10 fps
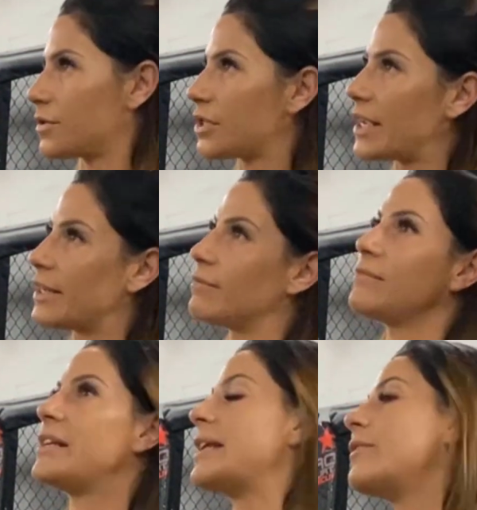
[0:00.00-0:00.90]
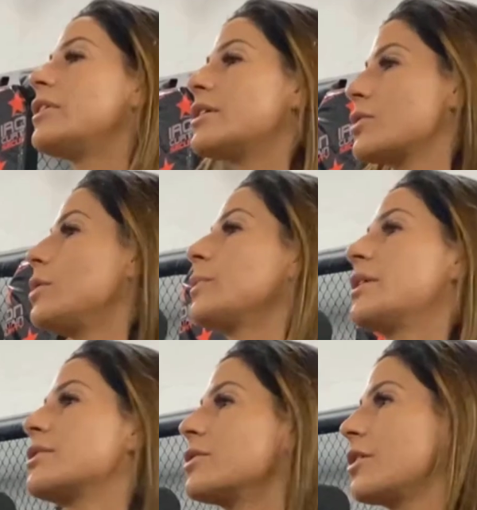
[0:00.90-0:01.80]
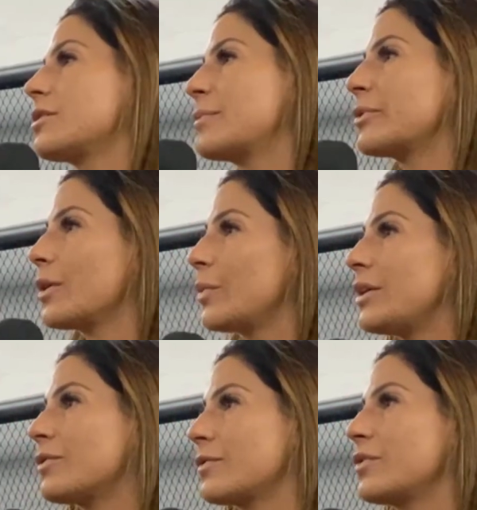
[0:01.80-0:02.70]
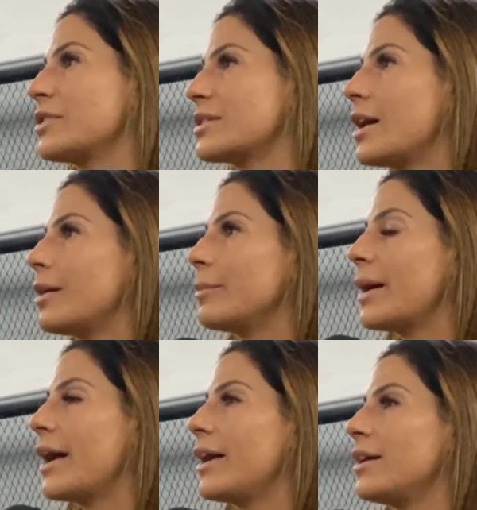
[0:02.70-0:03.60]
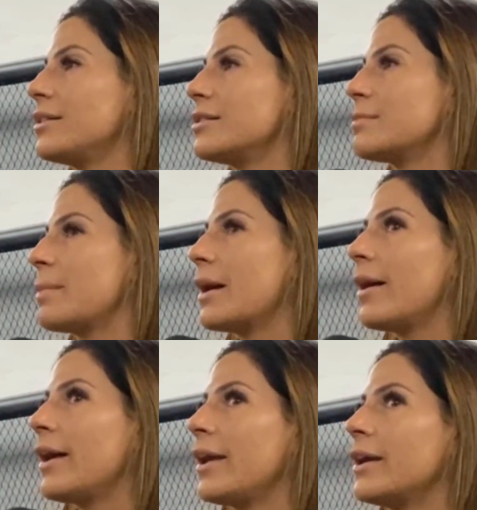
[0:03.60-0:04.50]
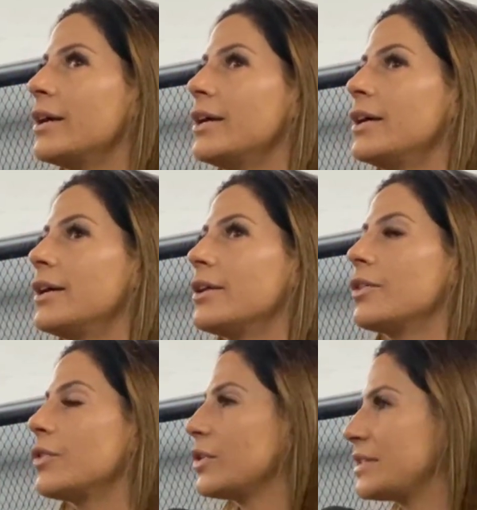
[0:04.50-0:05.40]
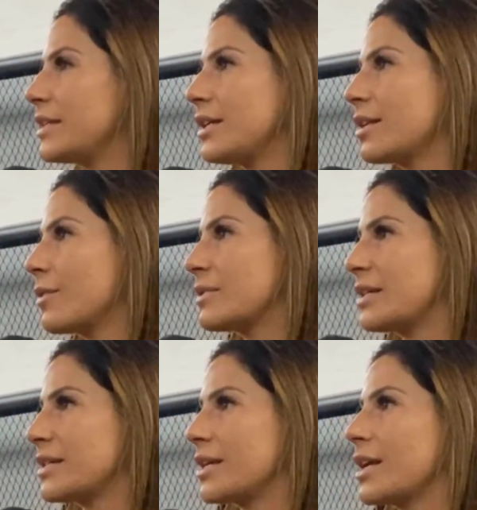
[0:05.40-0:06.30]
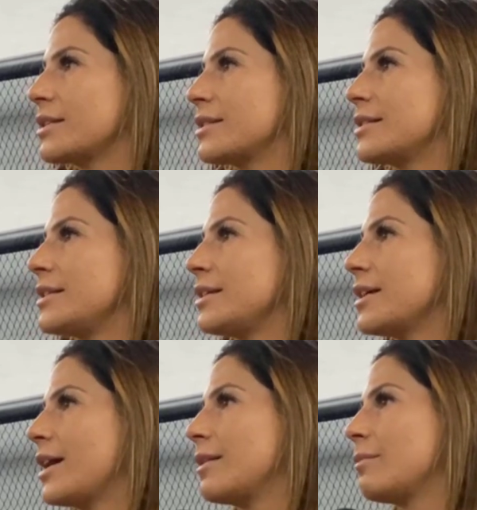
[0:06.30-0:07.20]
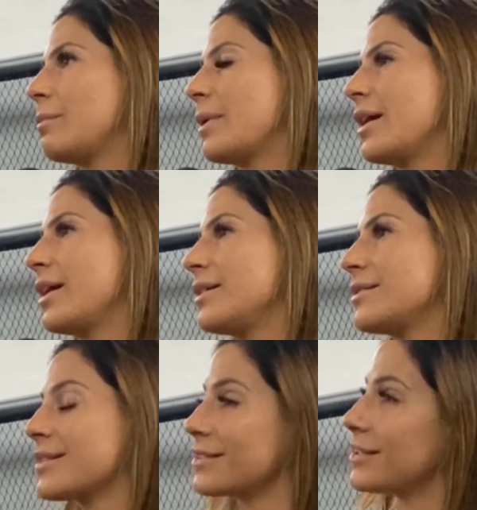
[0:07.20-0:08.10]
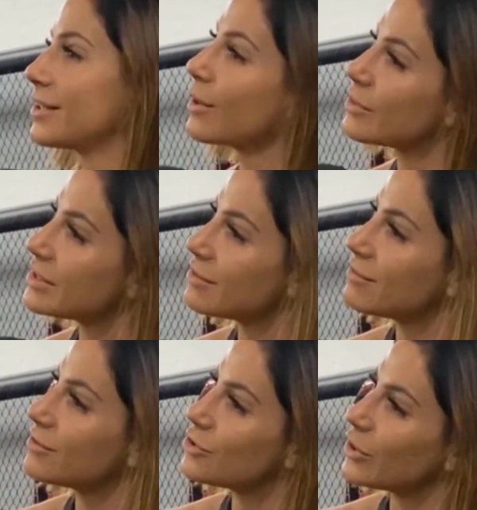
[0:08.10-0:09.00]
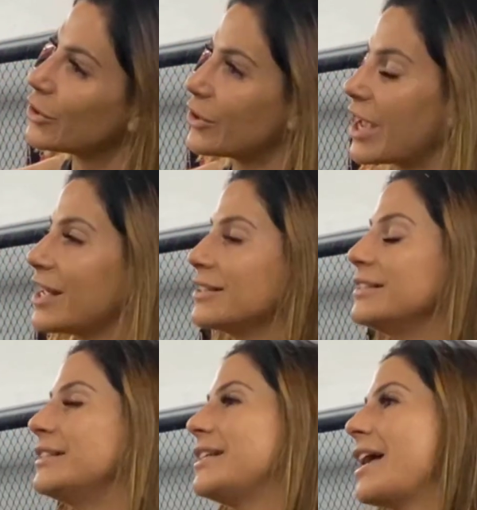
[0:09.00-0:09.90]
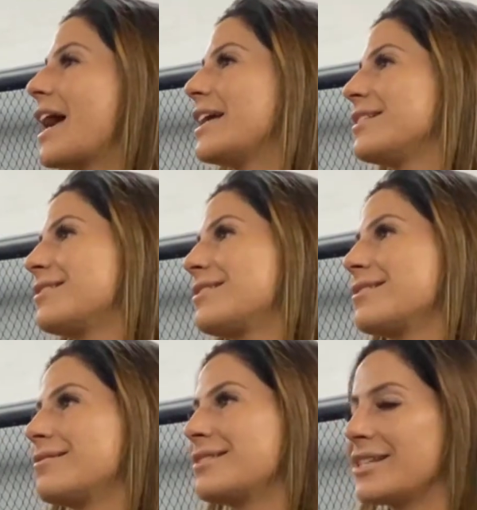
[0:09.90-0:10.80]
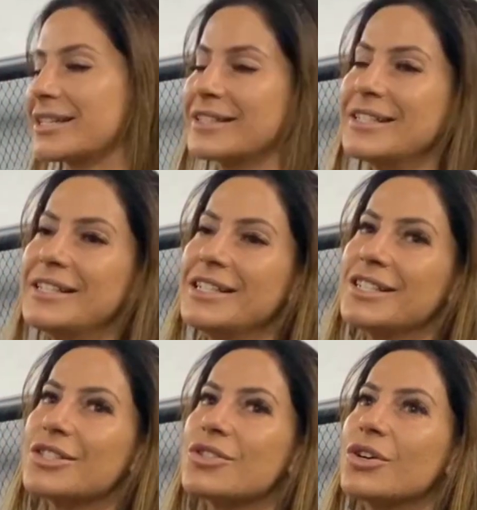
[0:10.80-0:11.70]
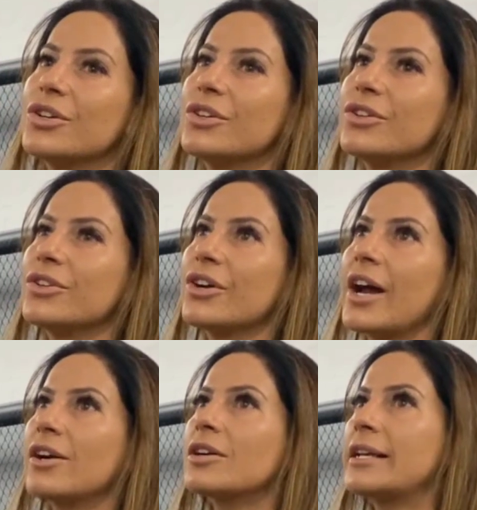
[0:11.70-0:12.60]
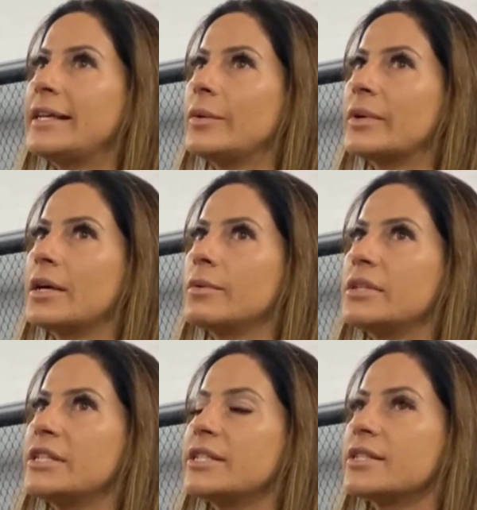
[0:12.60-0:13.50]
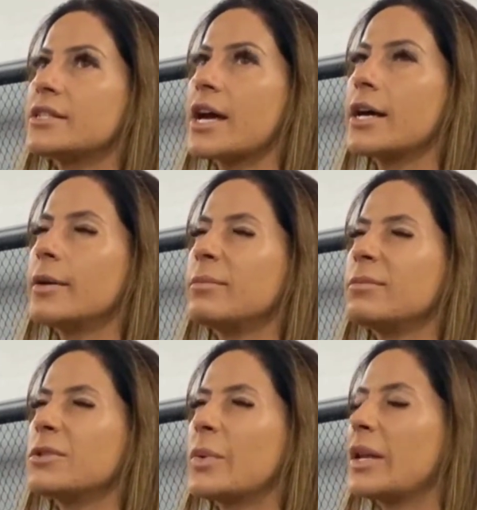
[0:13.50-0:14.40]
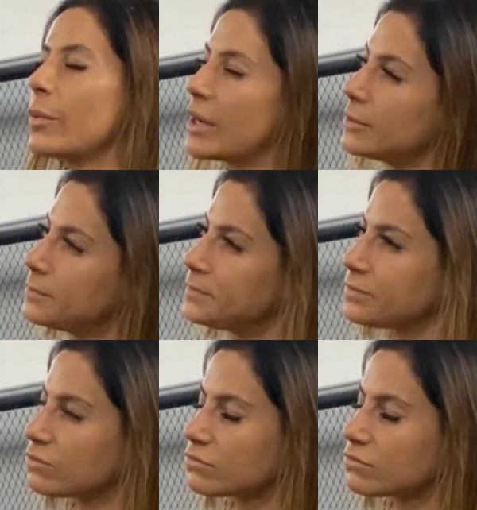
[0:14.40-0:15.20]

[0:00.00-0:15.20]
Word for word: 11 years old when I started smoking weed for the first time. Wow. And by 13, I was taking ecstasy. And by 16, I was doing cocaine wow. and tik. So I got clean when I was um, 21 mm-hmm.